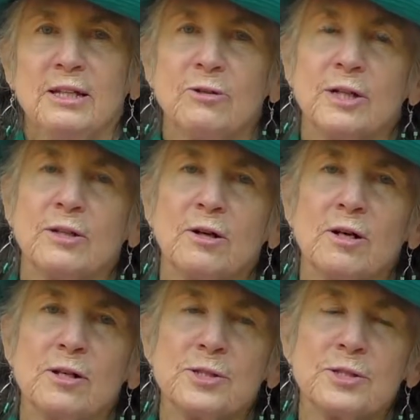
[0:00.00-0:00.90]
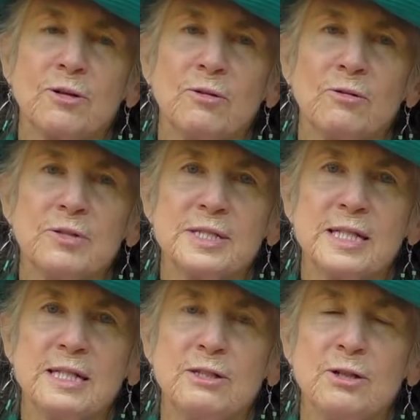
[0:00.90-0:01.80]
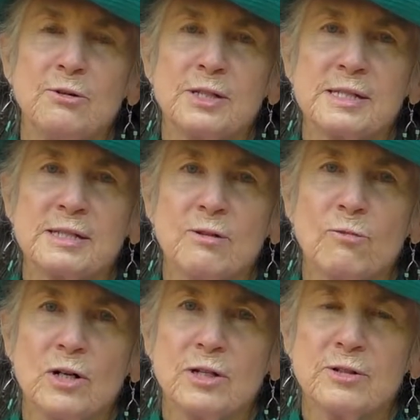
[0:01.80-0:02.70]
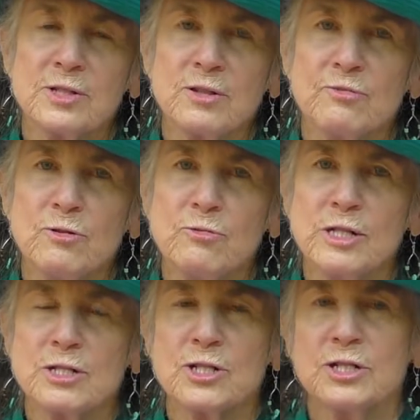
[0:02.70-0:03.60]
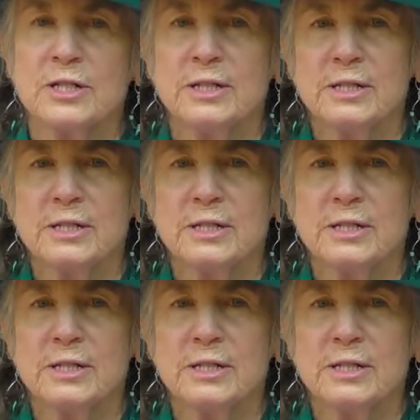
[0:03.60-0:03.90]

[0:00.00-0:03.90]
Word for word: You can also see and notice in the waters, if you wish,